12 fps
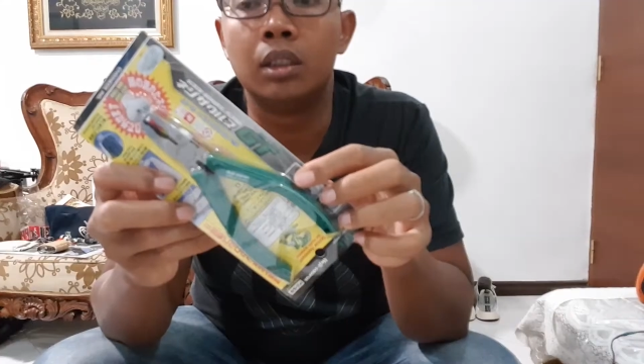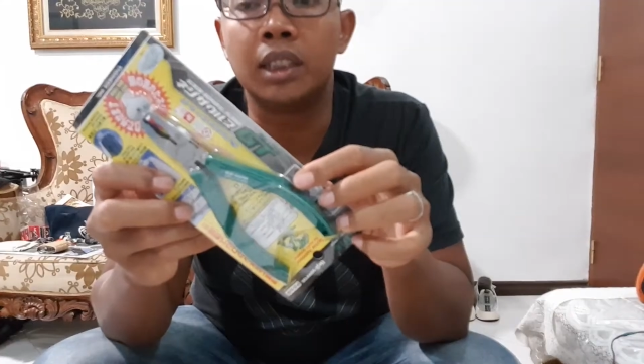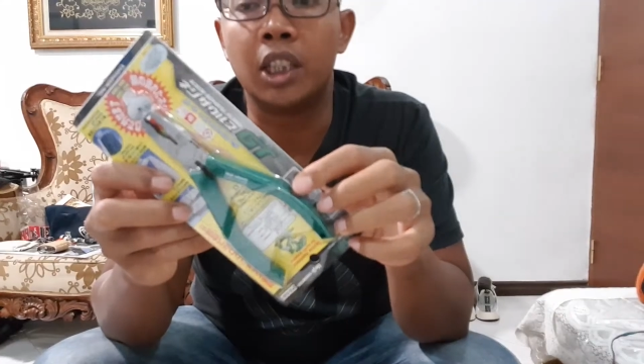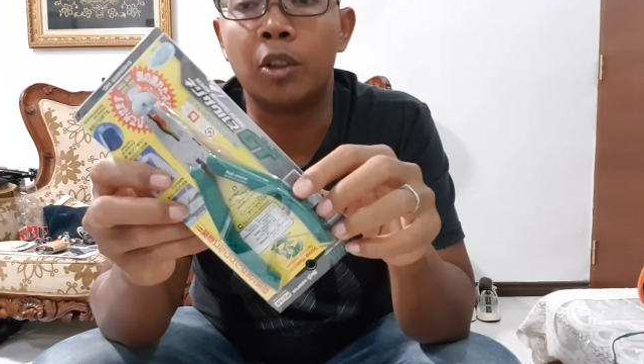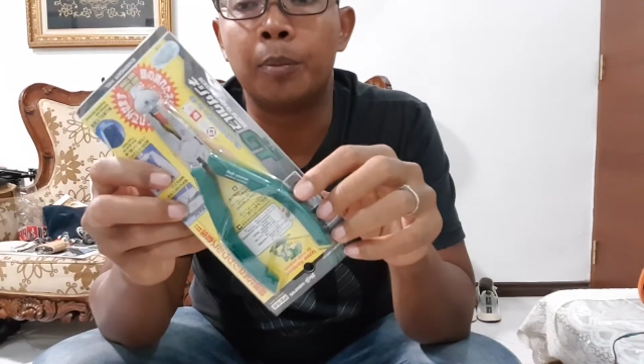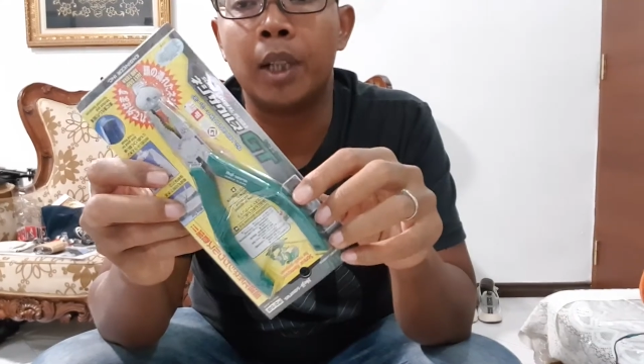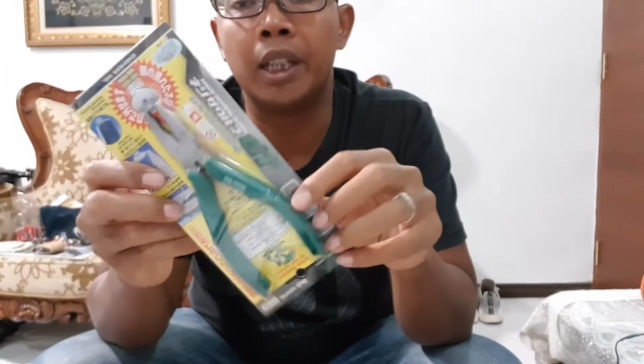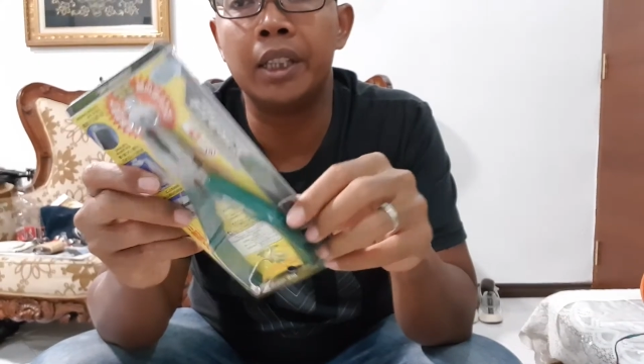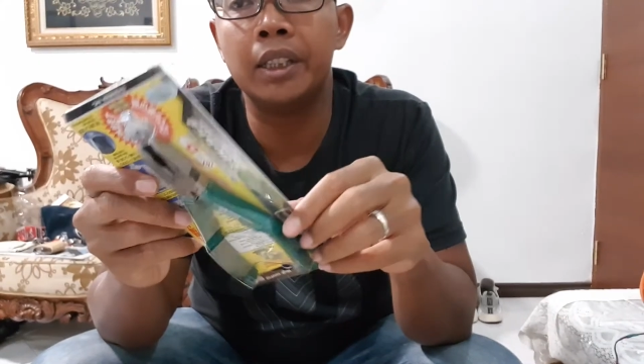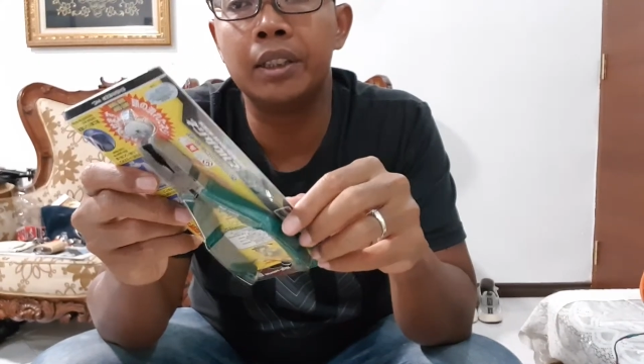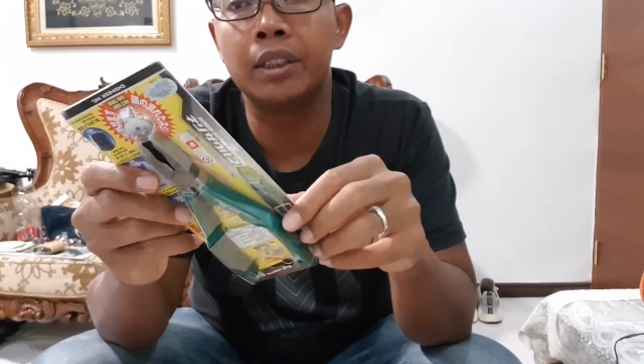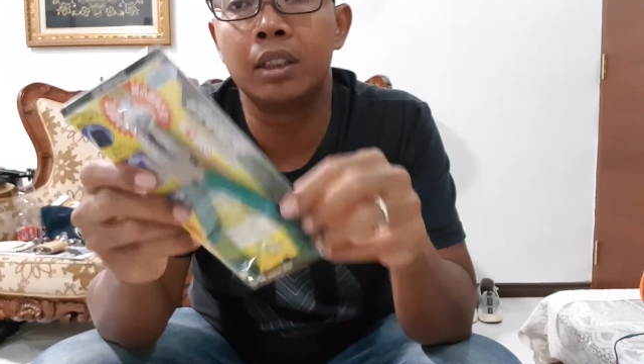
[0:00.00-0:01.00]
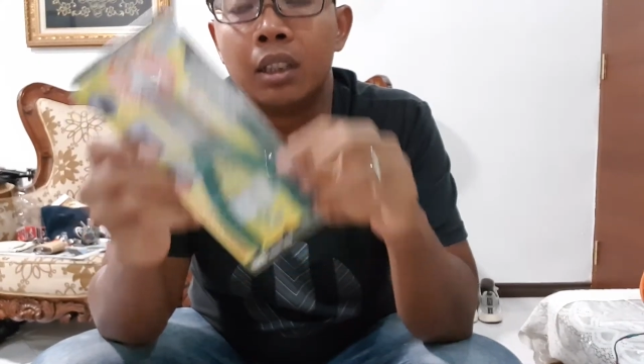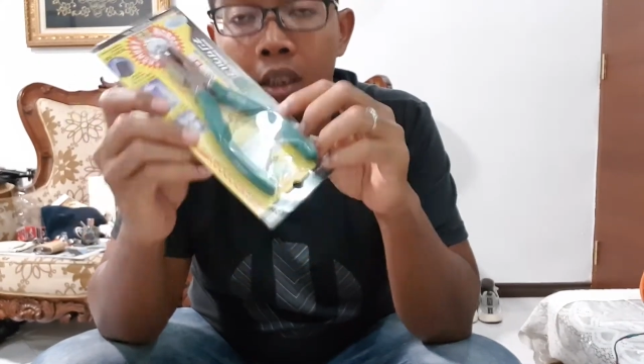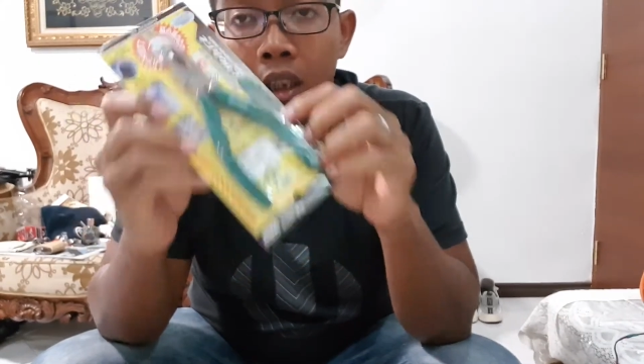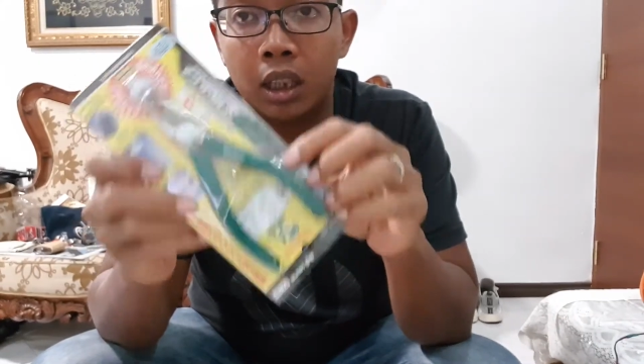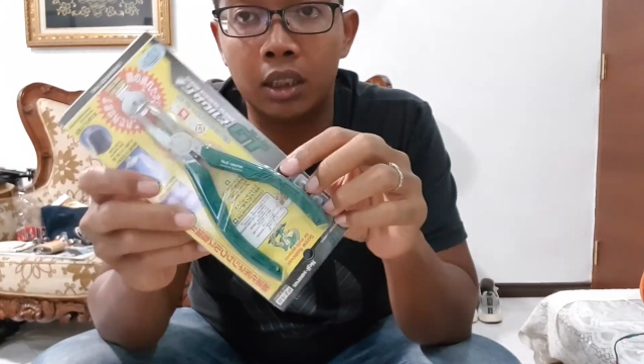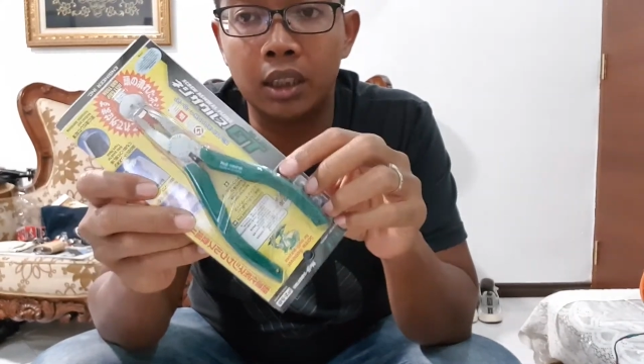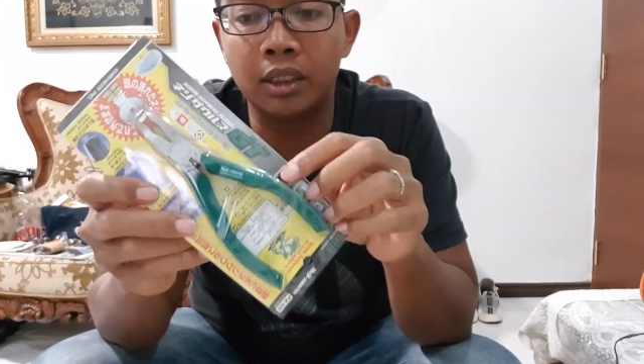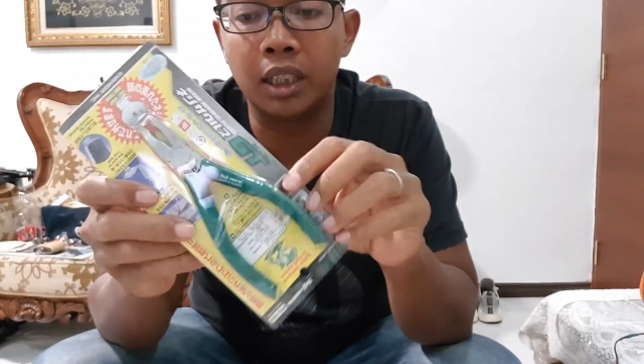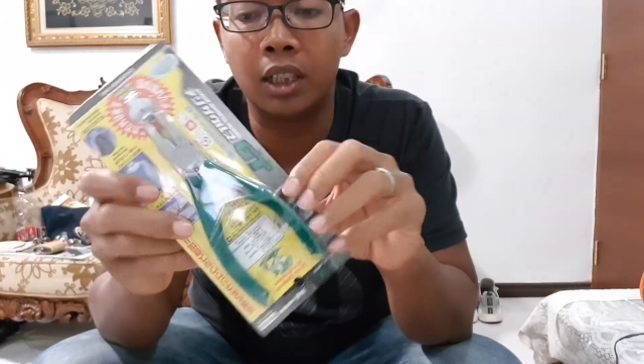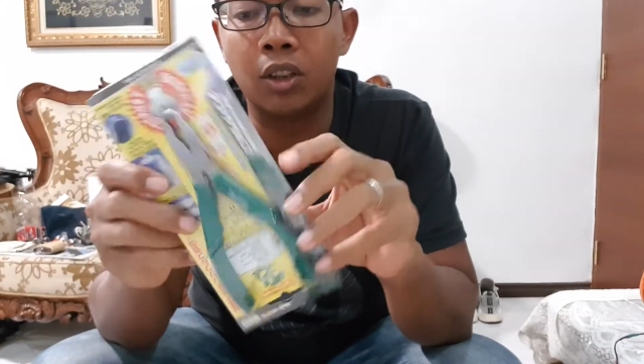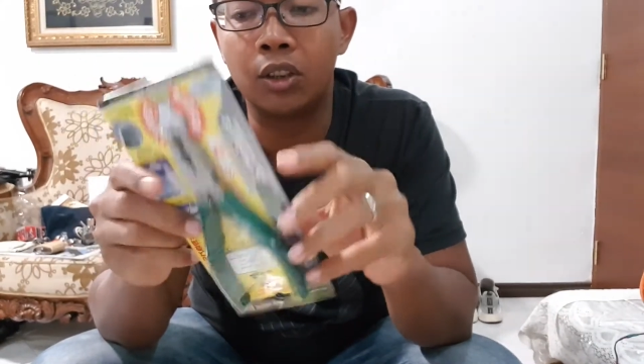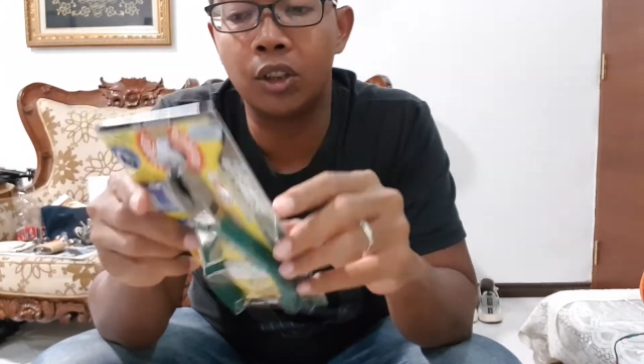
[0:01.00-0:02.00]
set of pliers. These are
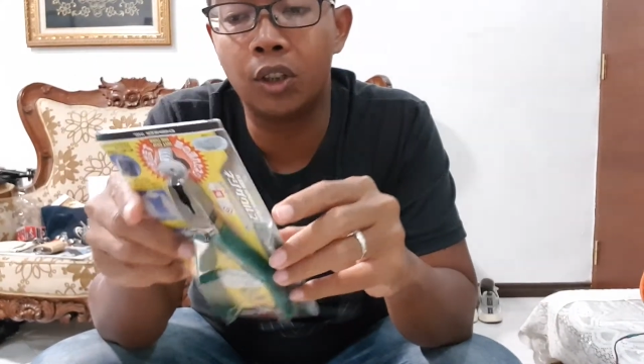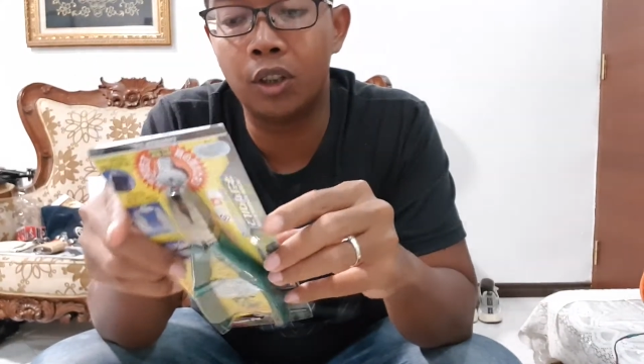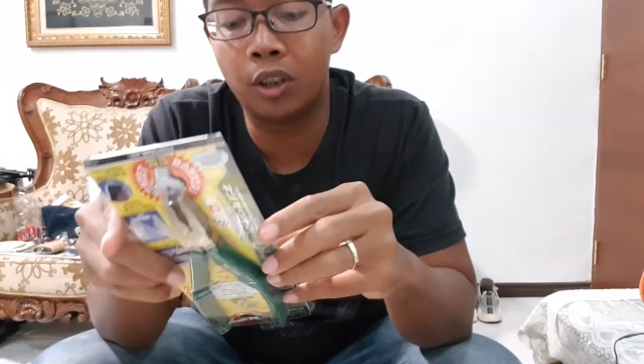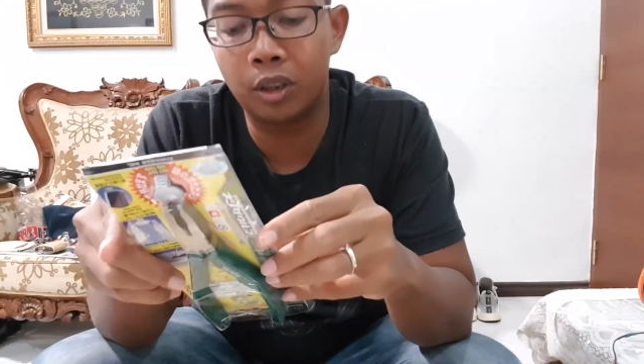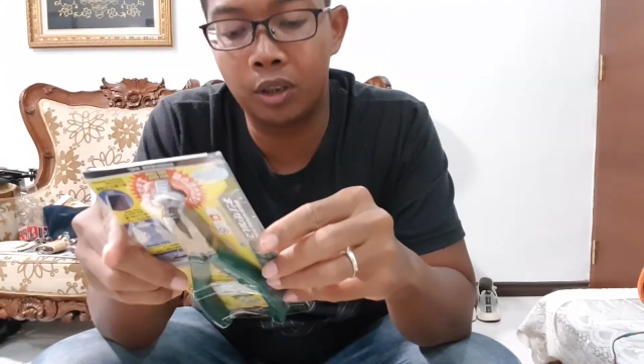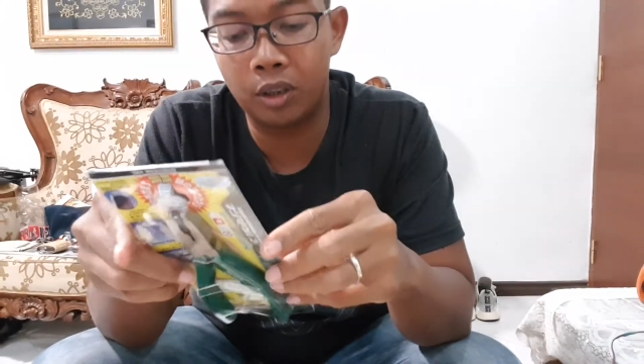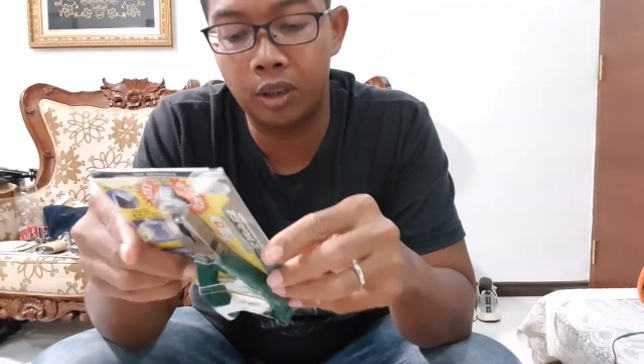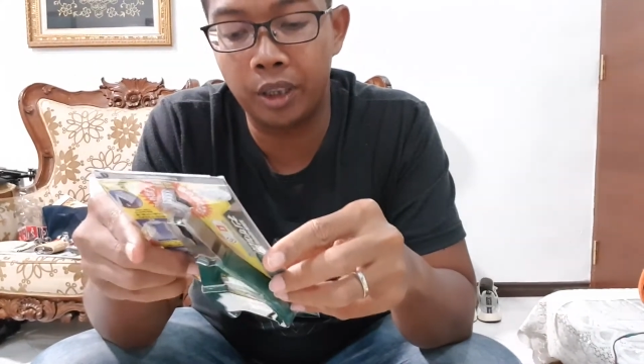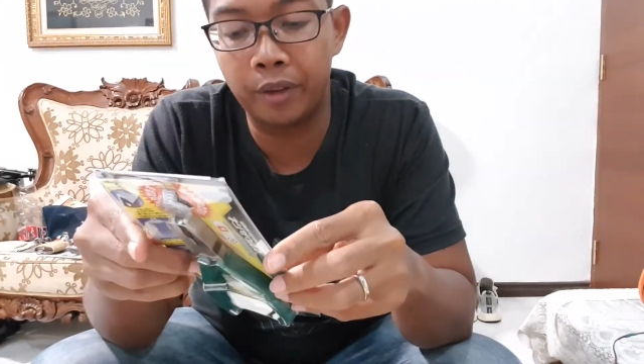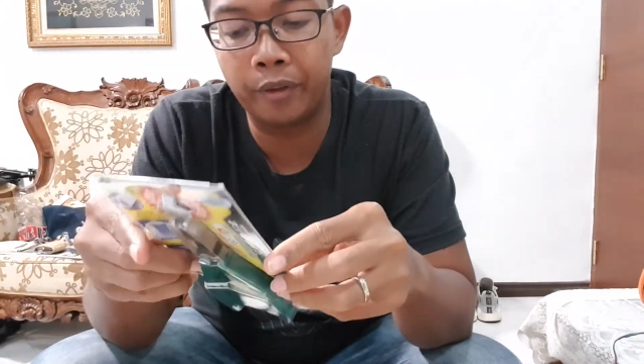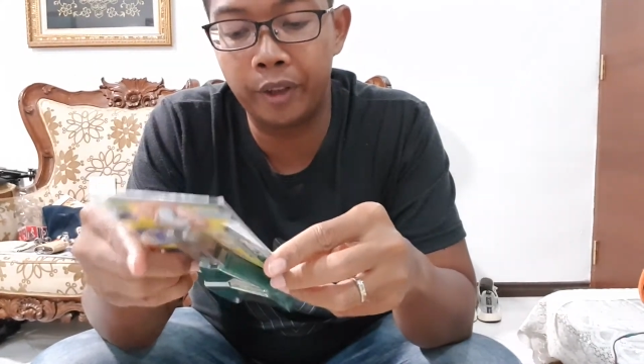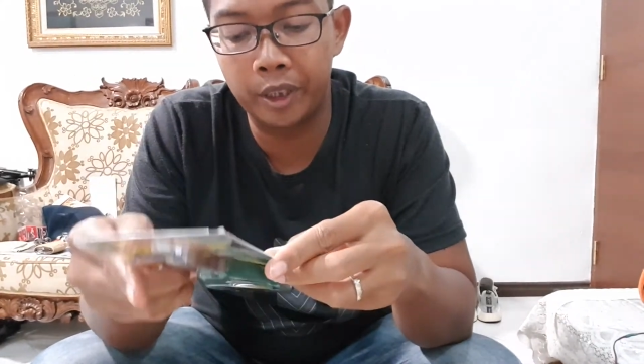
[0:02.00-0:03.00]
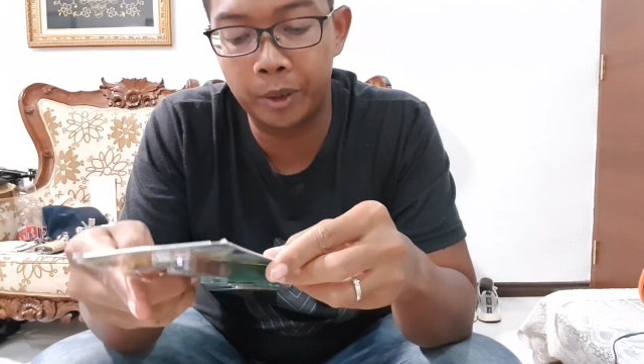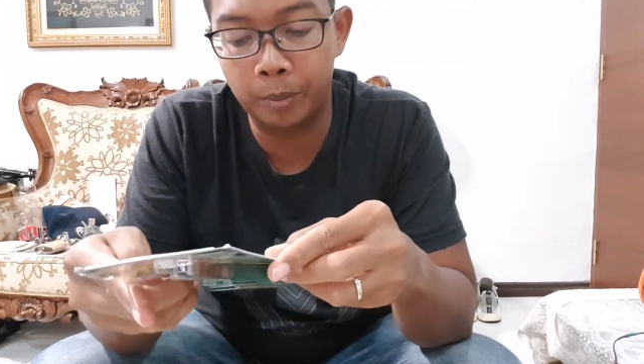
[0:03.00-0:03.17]
not your average